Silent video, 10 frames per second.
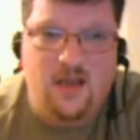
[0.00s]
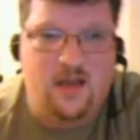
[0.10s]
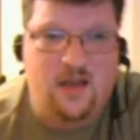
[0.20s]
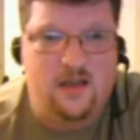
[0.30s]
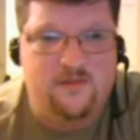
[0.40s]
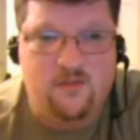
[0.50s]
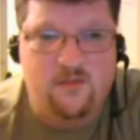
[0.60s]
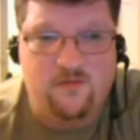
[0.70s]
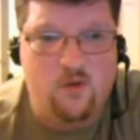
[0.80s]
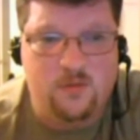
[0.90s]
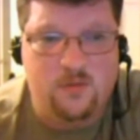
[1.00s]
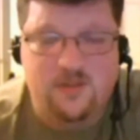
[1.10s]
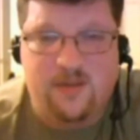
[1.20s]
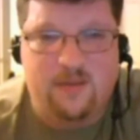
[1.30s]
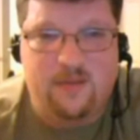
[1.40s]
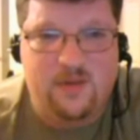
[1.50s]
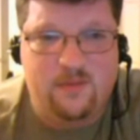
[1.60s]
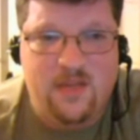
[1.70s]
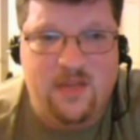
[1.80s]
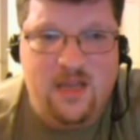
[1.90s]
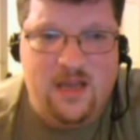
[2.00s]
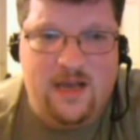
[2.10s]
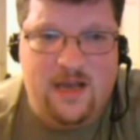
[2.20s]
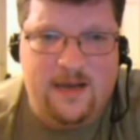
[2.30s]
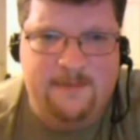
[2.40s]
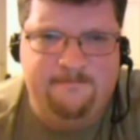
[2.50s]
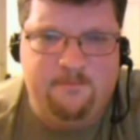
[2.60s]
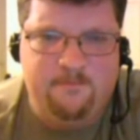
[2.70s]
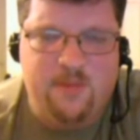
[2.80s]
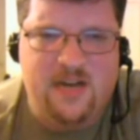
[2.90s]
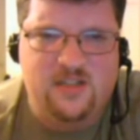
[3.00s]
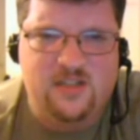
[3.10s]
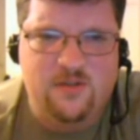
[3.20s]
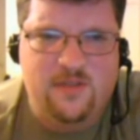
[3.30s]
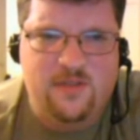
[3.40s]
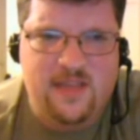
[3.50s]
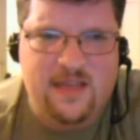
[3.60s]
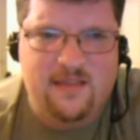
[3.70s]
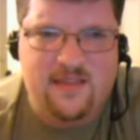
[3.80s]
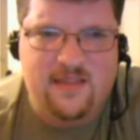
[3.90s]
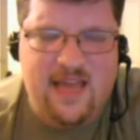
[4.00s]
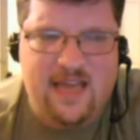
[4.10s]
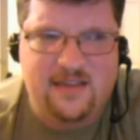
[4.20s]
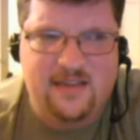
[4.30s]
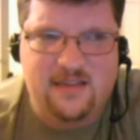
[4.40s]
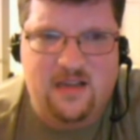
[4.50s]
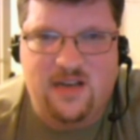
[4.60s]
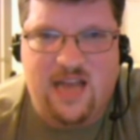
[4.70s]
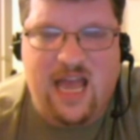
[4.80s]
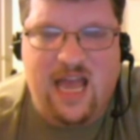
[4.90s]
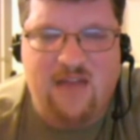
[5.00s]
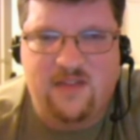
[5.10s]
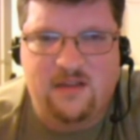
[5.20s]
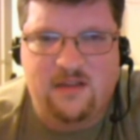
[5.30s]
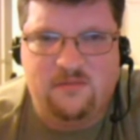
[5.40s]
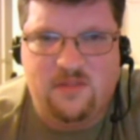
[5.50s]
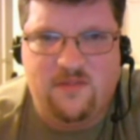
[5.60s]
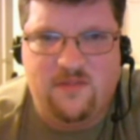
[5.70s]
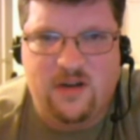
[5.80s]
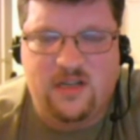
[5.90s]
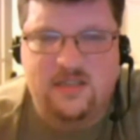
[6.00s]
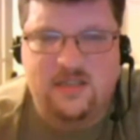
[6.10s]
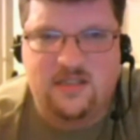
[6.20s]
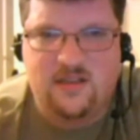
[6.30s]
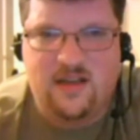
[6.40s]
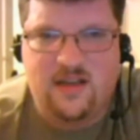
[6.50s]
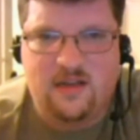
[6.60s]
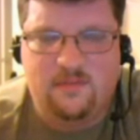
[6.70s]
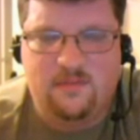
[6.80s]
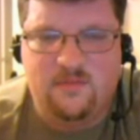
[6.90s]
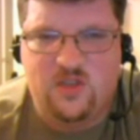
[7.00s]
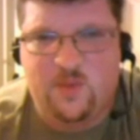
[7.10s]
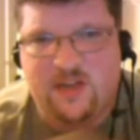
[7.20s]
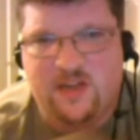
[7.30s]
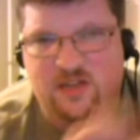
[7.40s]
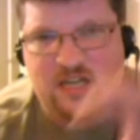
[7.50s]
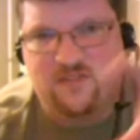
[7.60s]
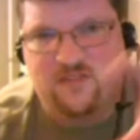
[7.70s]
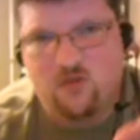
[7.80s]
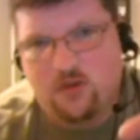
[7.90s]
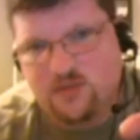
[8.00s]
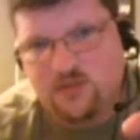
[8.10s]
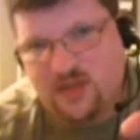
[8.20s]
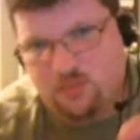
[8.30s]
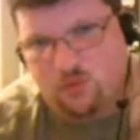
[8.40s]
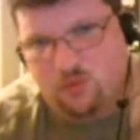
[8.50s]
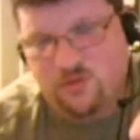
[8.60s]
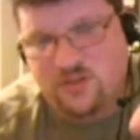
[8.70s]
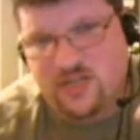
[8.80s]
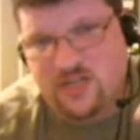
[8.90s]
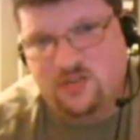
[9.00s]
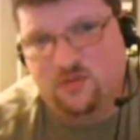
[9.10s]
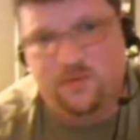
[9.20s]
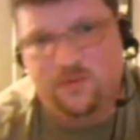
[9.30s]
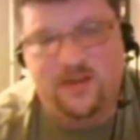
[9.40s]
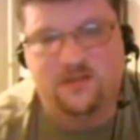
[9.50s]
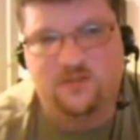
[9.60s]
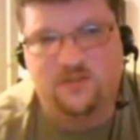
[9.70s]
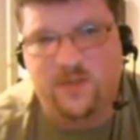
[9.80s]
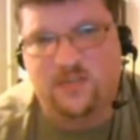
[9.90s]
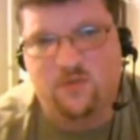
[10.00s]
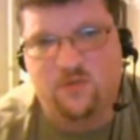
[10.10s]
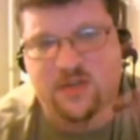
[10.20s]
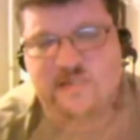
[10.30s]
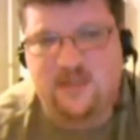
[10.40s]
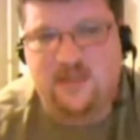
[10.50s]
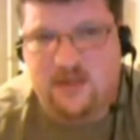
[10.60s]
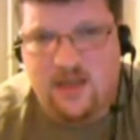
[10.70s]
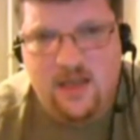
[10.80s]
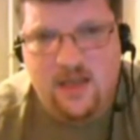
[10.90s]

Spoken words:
for forums to pop up. But I do think that having the various specialized forums like Bolter and Chainsword being Space Marines, and